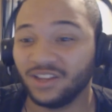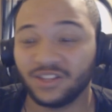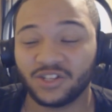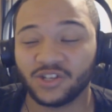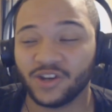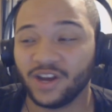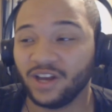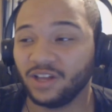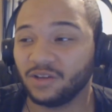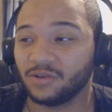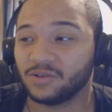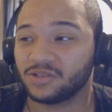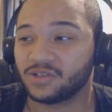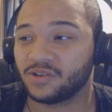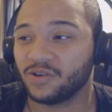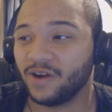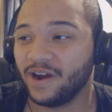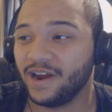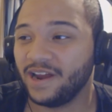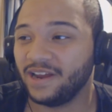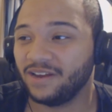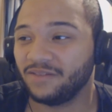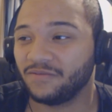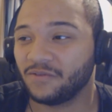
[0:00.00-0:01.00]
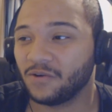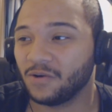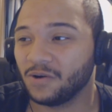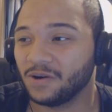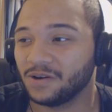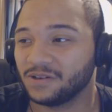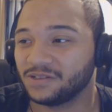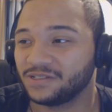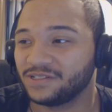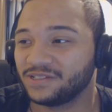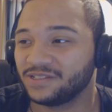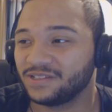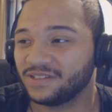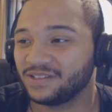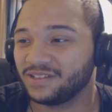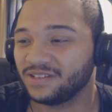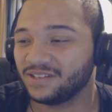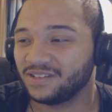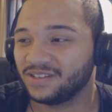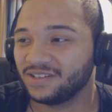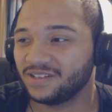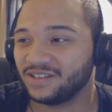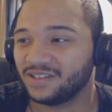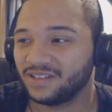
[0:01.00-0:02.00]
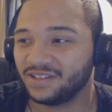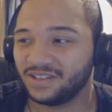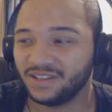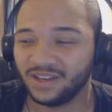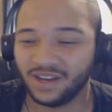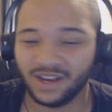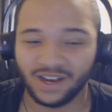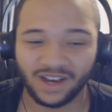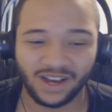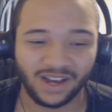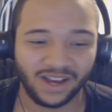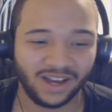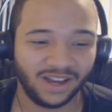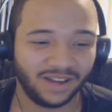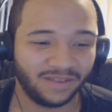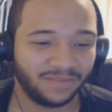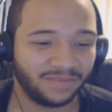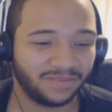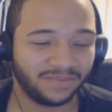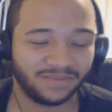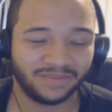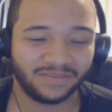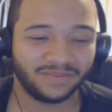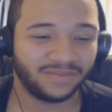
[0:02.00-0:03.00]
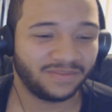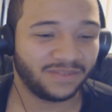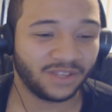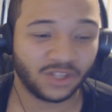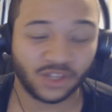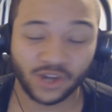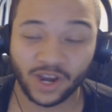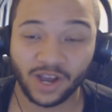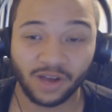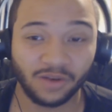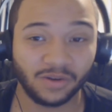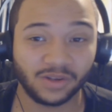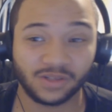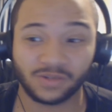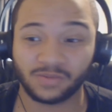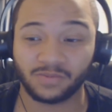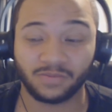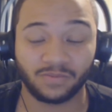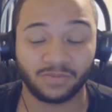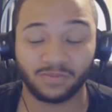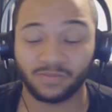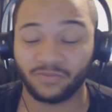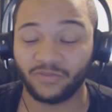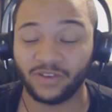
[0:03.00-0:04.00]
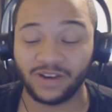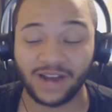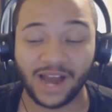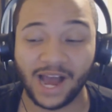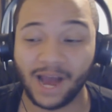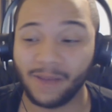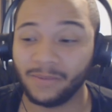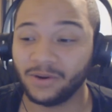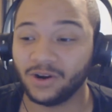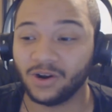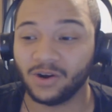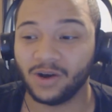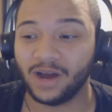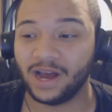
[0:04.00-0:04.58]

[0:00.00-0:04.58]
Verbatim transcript: oh, the trailer was great, of course. Uh, the trailer was phenomenal.